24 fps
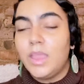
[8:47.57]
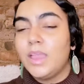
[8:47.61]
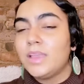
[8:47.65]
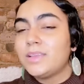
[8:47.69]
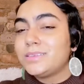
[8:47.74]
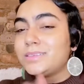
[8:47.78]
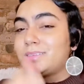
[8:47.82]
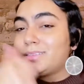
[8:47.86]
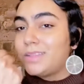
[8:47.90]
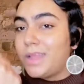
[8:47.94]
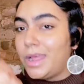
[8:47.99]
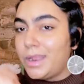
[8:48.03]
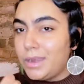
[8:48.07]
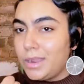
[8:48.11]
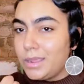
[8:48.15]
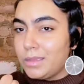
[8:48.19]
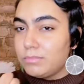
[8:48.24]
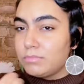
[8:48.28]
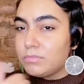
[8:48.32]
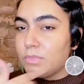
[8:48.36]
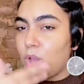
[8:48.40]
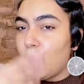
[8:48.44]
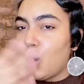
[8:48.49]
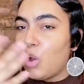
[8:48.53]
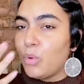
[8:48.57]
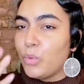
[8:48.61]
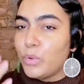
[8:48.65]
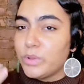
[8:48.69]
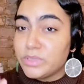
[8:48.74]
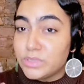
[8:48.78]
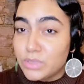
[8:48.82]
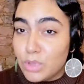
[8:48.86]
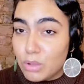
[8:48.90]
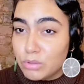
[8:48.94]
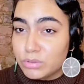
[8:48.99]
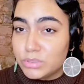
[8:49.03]
Stunna, always
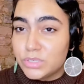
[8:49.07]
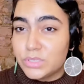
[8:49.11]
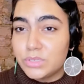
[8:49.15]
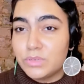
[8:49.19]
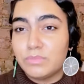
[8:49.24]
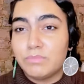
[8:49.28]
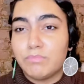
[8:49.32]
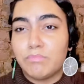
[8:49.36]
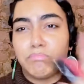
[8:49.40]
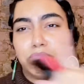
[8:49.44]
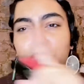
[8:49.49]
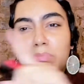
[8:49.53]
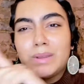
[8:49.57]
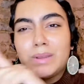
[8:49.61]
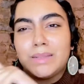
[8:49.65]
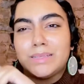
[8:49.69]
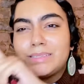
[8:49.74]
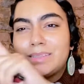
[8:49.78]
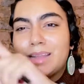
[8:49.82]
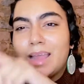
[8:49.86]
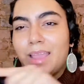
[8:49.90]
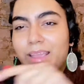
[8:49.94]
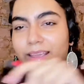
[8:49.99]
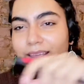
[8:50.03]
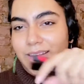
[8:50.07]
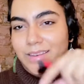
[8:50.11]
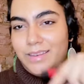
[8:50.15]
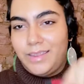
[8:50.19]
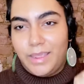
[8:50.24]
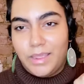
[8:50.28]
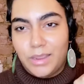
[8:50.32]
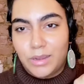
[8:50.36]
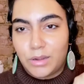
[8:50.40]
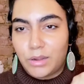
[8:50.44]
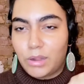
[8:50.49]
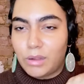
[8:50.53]
go-to, but it's not in
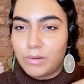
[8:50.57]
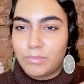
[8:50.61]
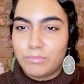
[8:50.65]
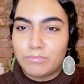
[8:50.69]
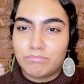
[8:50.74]
here.